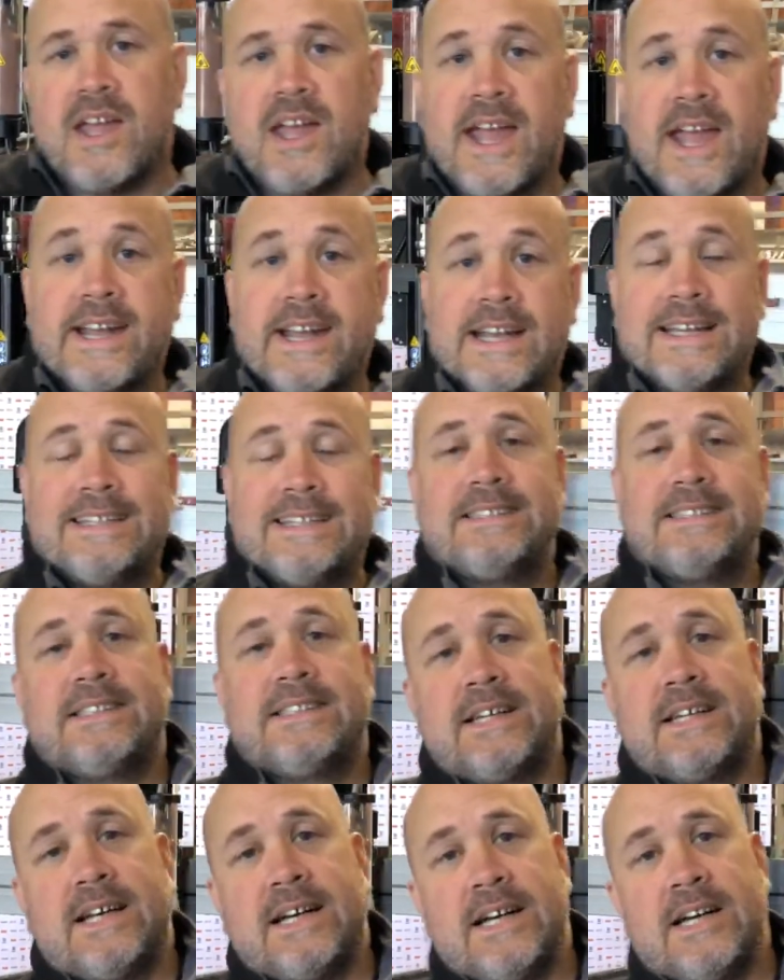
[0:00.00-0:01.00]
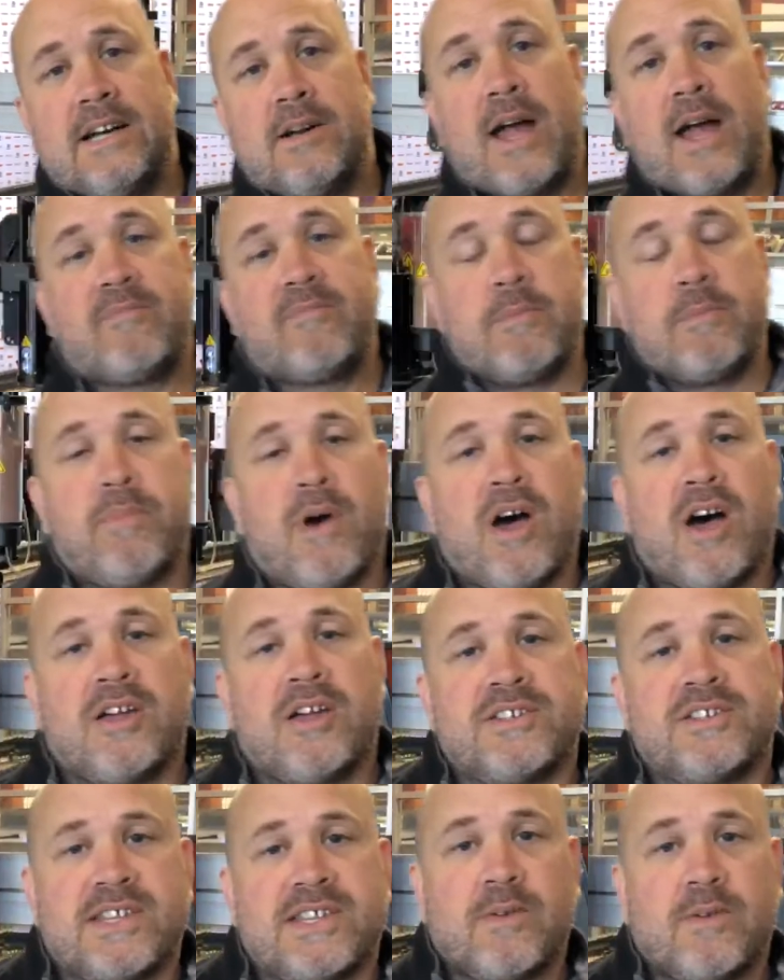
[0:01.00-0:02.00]
Headland have been
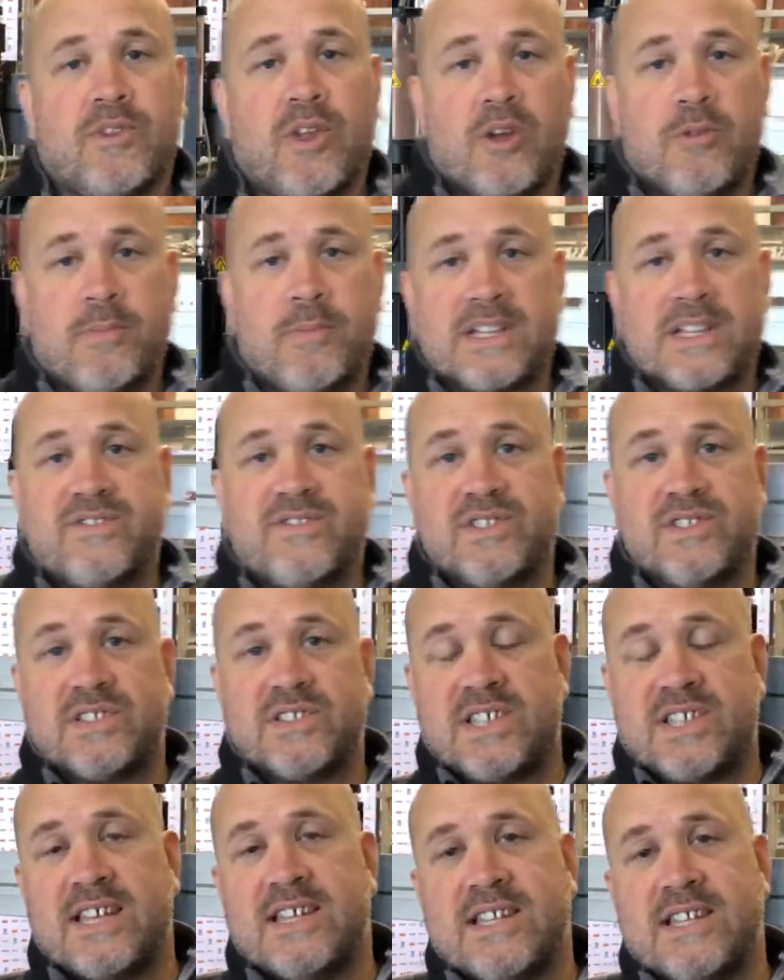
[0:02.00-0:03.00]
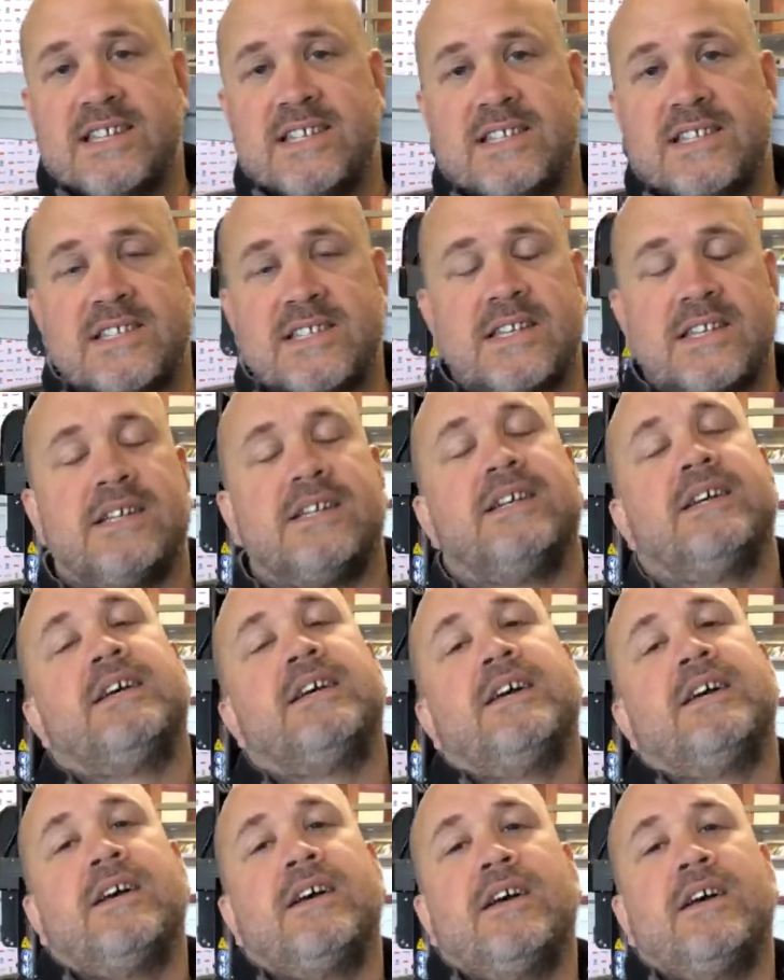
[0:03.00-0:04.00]
partners now with Omax for 10 years,
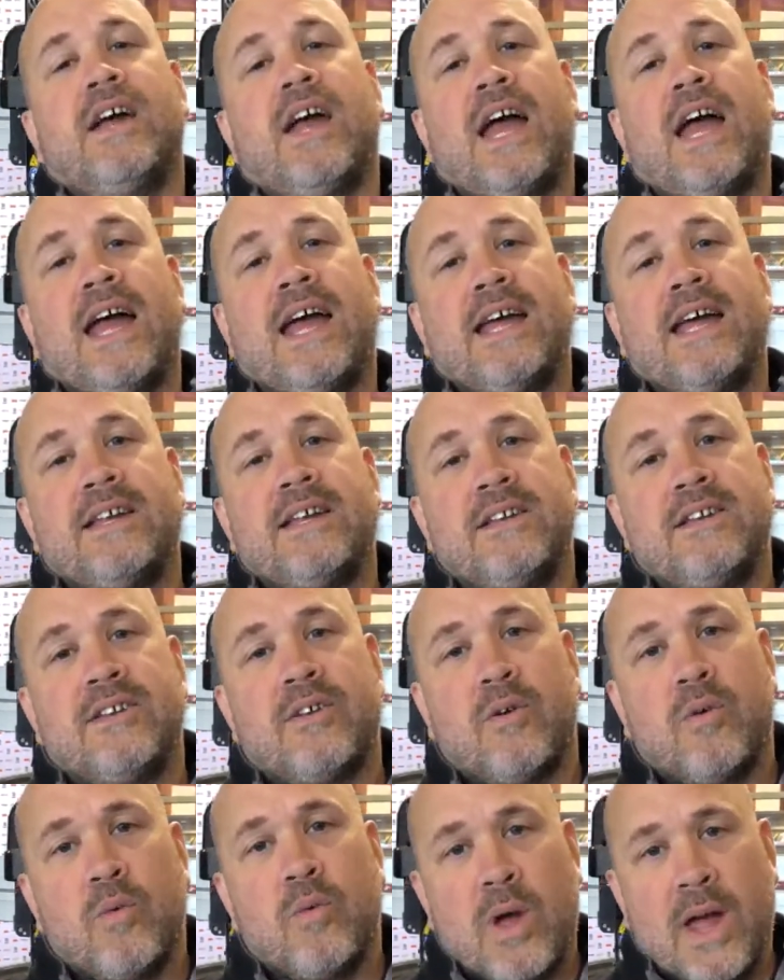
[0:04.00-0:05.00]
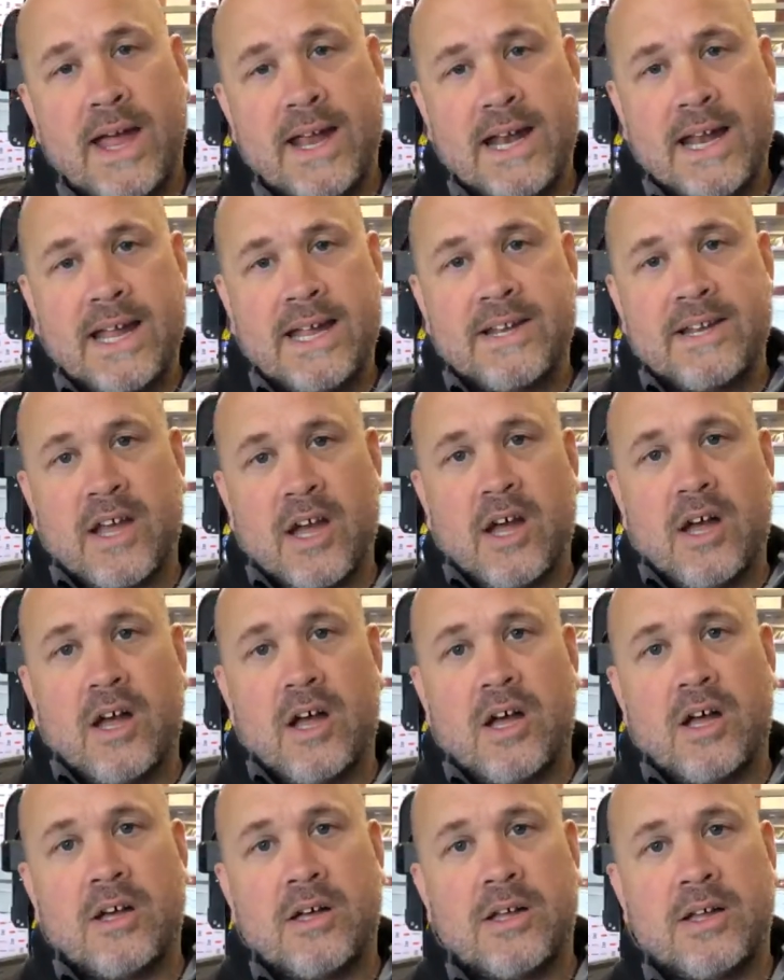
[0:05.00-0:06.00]
and Headland
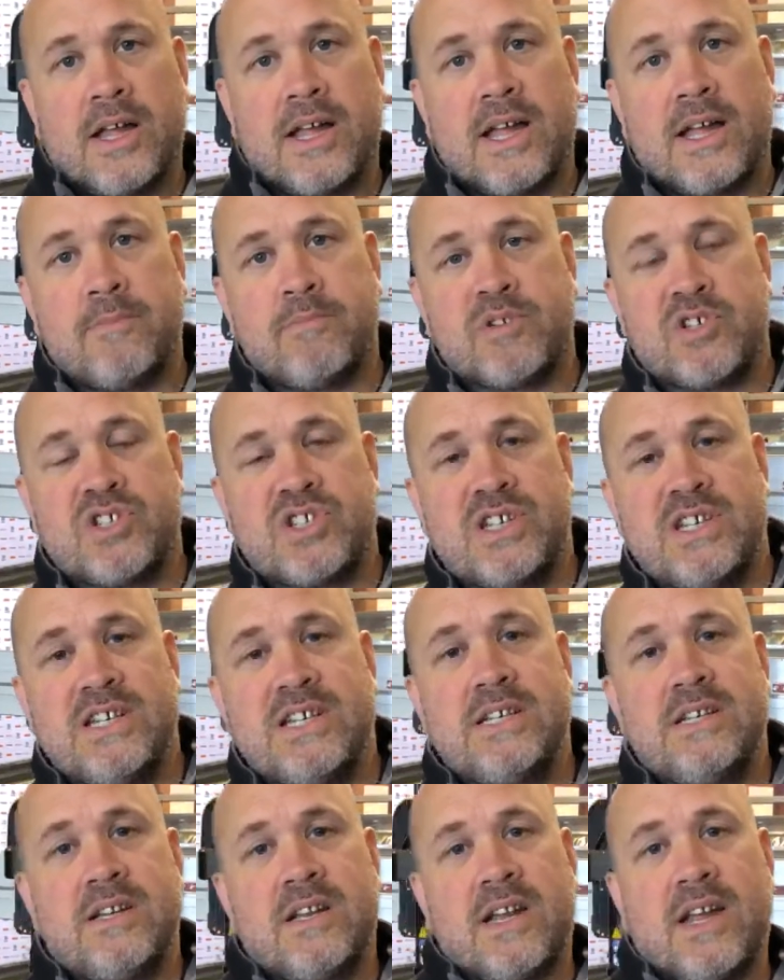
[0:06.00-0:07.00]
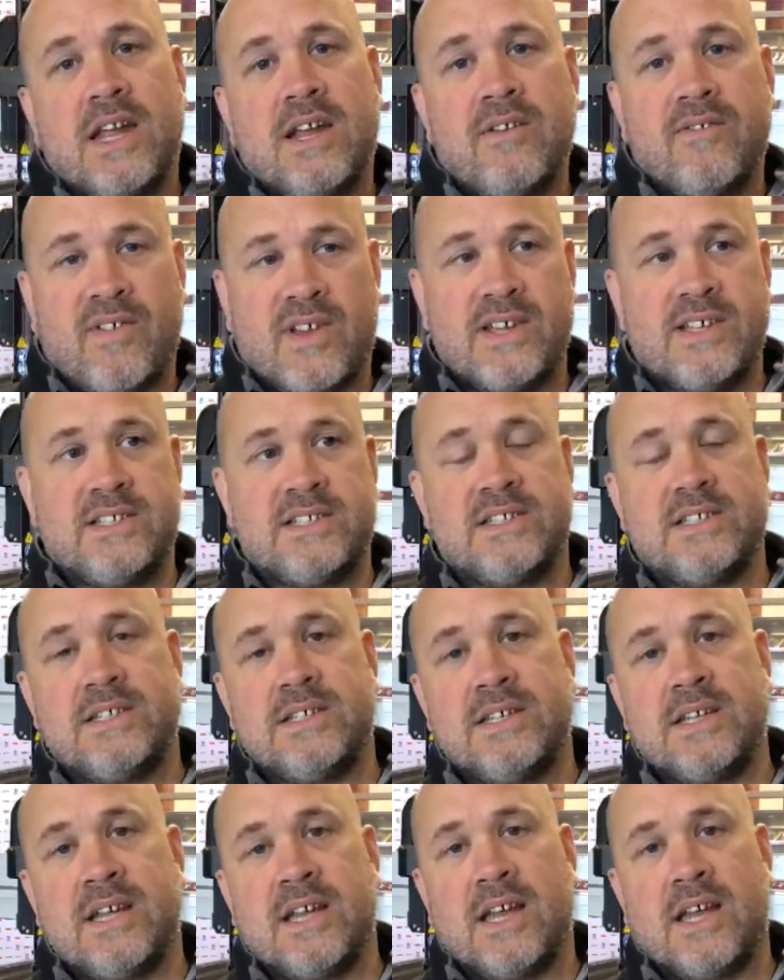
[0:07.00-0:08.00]
are machine
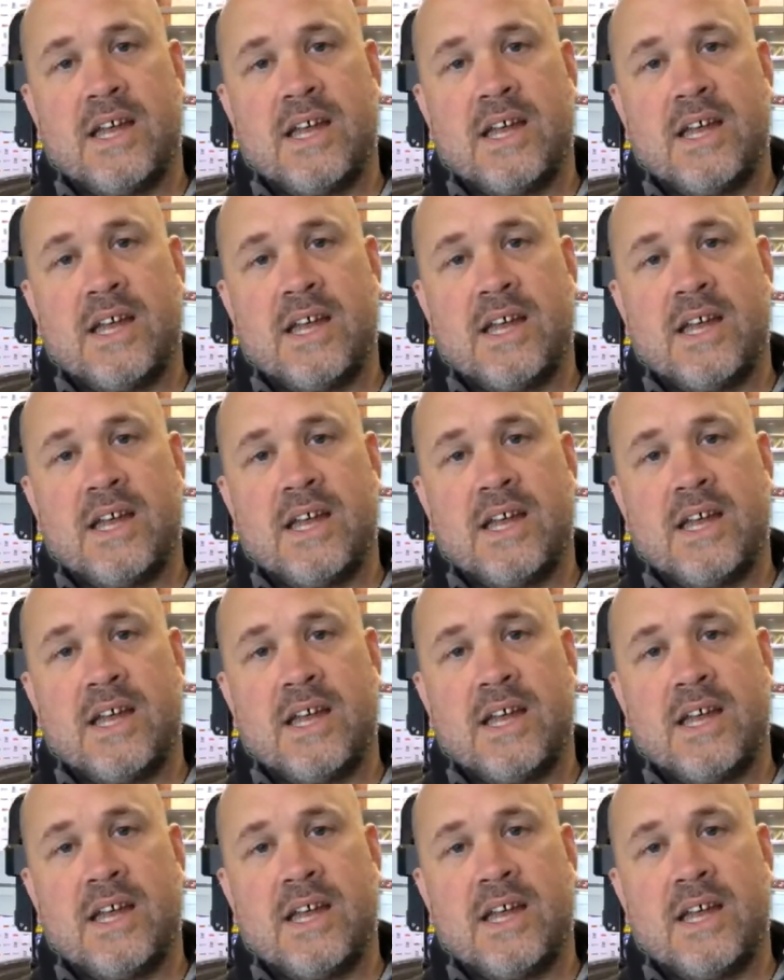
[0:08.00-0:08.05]
innovating